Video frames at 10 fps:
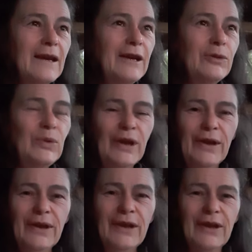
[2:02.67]
And we
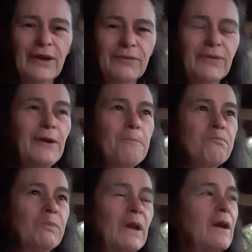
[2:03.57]
have
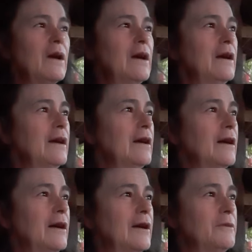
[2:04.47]

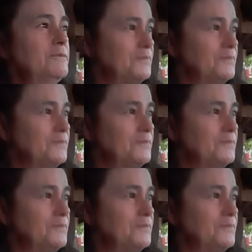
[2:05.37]
uh,